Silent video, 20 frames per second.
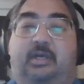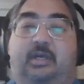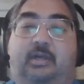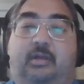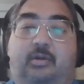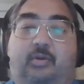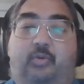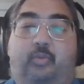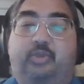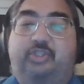
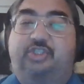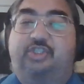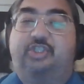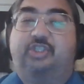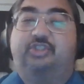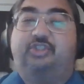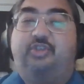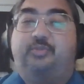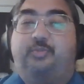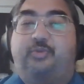Which
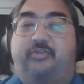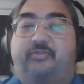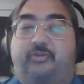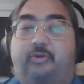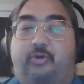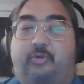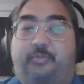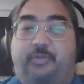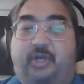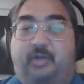did you
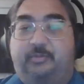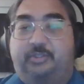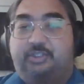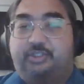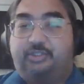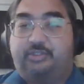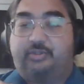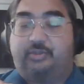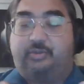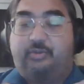prefer,
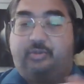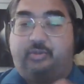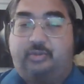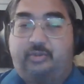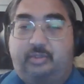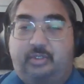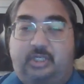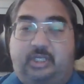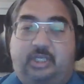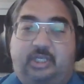published
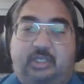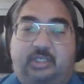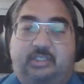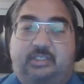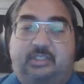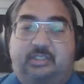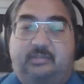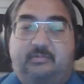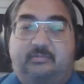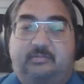or
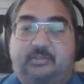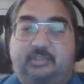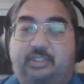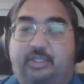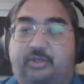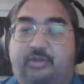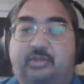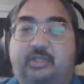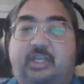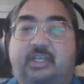
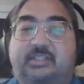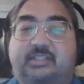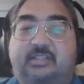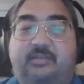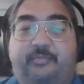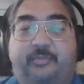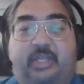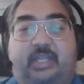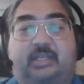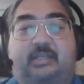
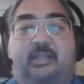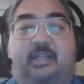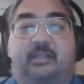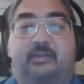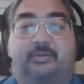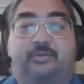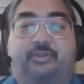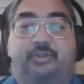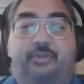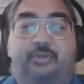custom-made,
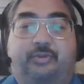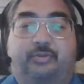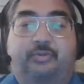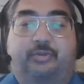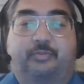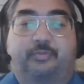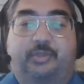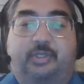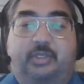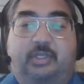tailored to your
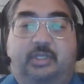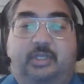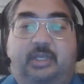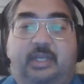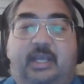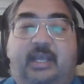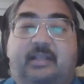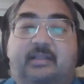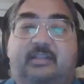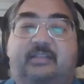group?
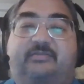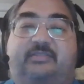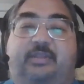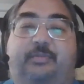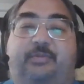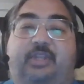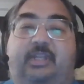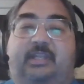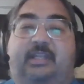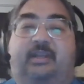Leave
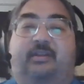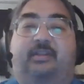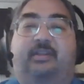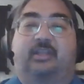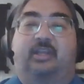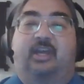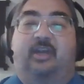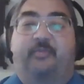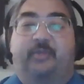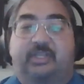something down in the
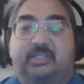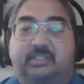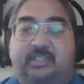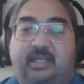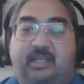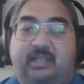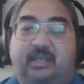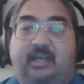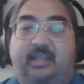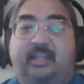comments.
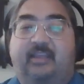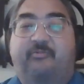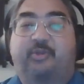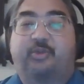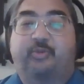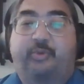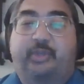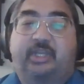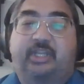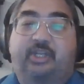I have been
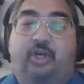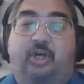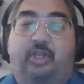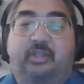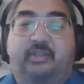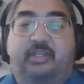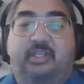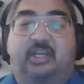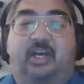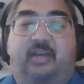reading all of
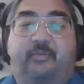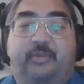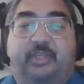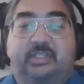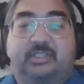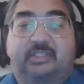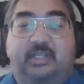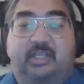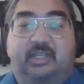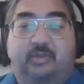the
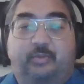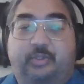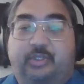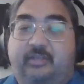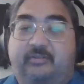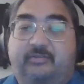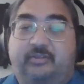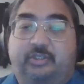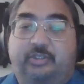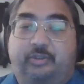comments and would
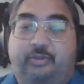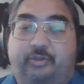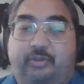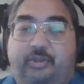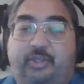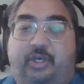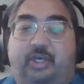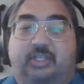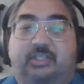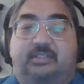love to know your
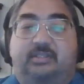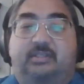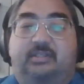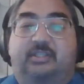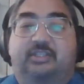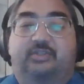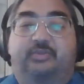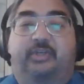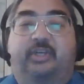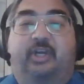thoughts.
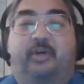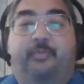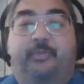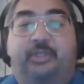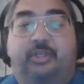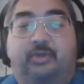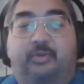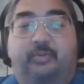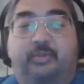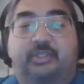This will help me
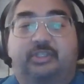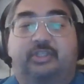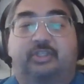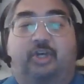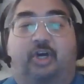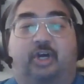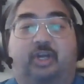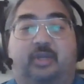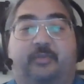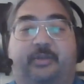know what to
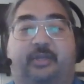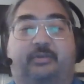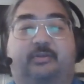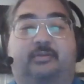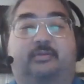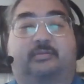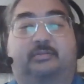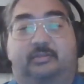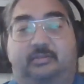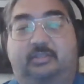talk about
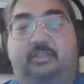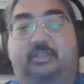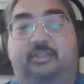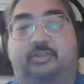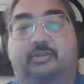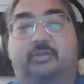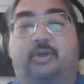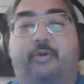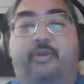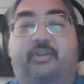
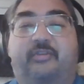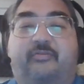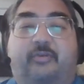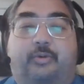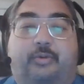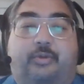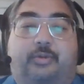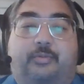going forward.